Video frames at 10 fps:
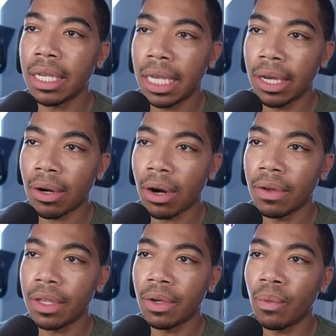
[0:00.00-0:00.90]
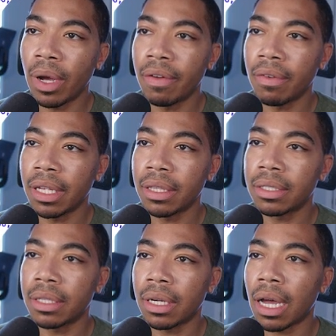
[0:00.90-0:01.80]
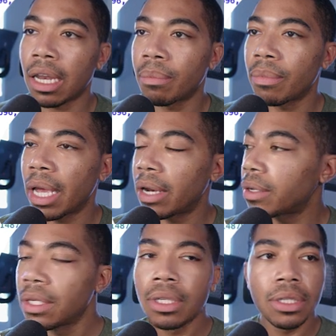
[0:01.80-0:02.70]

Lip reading: Here are the wavelengths, the column headers.